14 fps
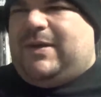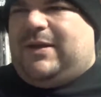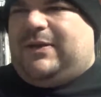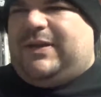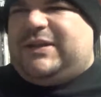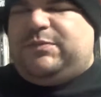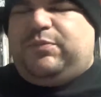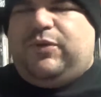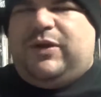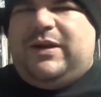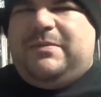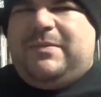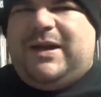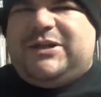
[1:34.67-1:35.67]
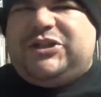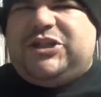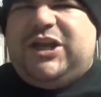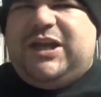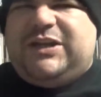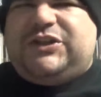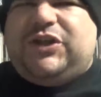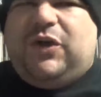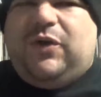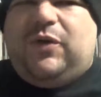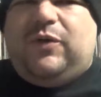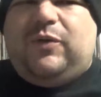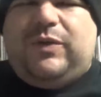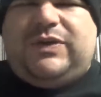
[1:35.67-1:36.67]
metal that's pretty much in
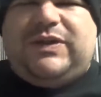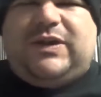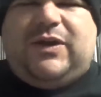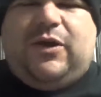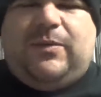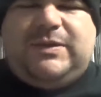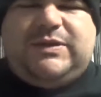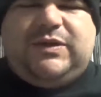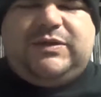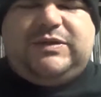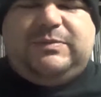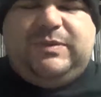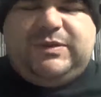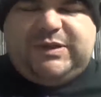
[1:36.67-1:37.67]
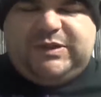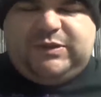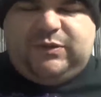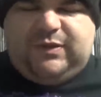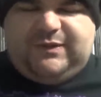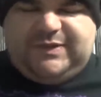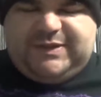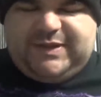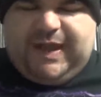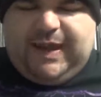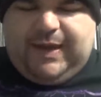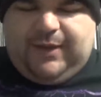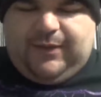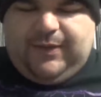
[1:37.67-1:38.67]
tone with the Comatose Music sort of
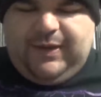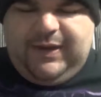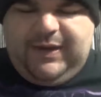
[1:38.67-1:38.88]
style.